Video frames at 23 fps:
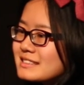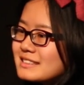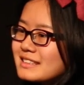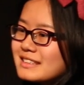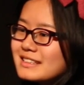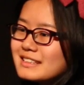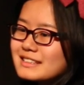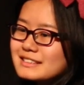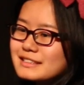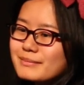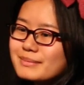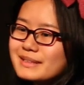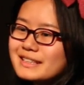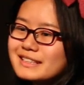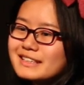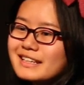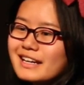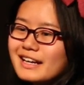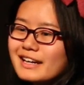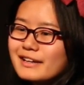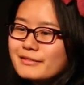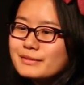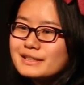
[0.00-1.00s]
is something
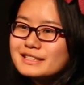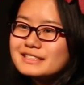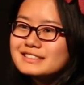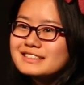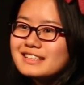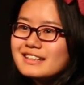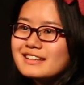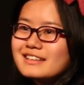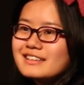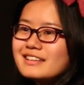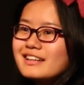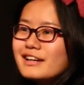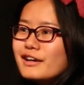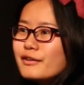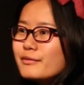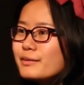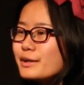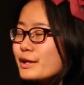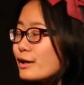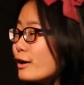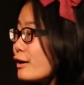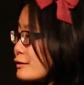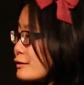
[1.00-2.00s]
that I wish that we could